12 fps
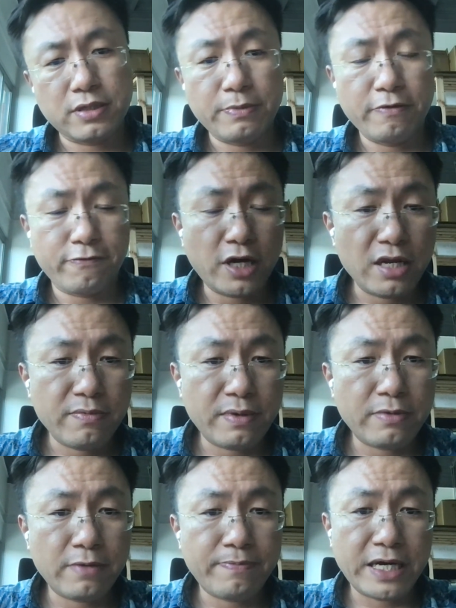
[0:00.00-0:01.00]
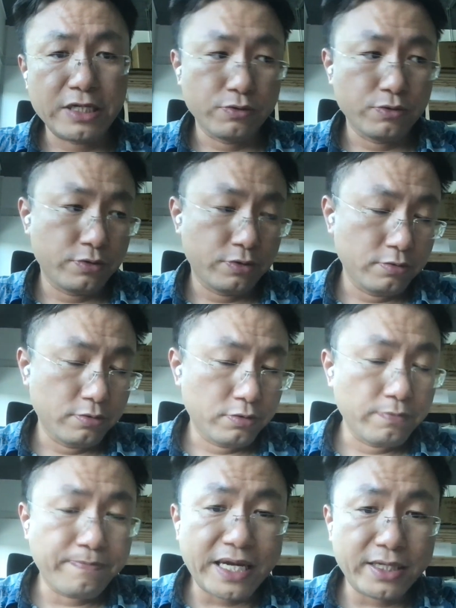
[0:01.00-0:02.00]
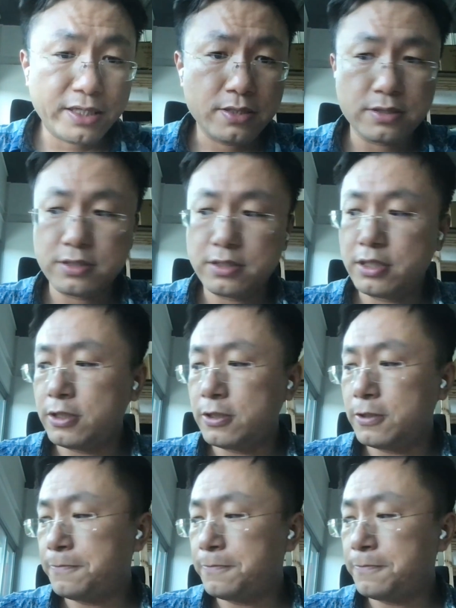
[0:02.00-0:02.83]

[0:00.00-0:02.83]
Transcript: I mean, from Alibaba, Baidu to ByteDance,